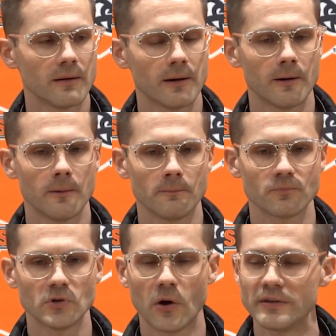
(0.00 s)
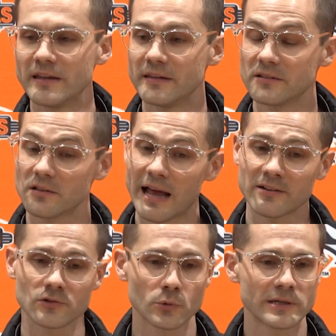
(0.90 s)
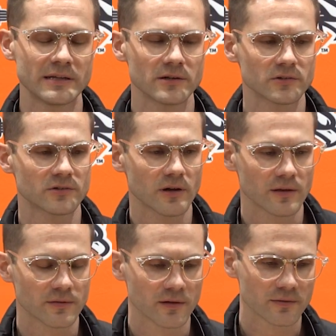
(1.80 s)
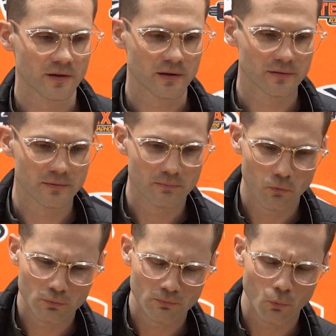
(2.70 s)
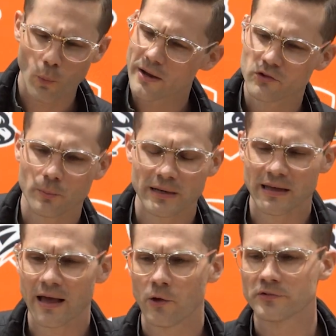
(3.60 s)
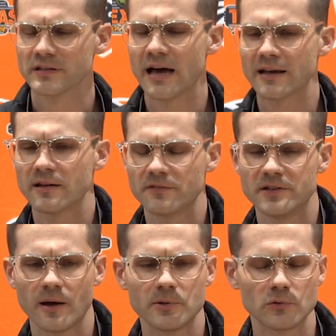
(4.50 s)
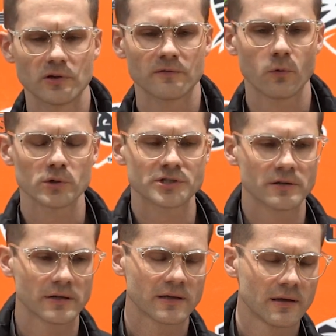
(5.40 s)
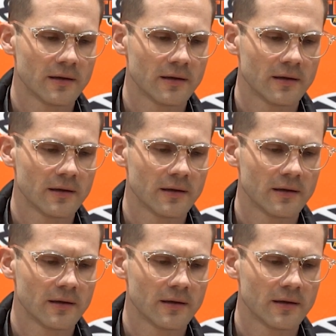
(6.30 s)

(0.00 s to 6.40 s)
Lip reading: You know, and then these last 3 years, the way too many L's and not enough W's, unfortunately.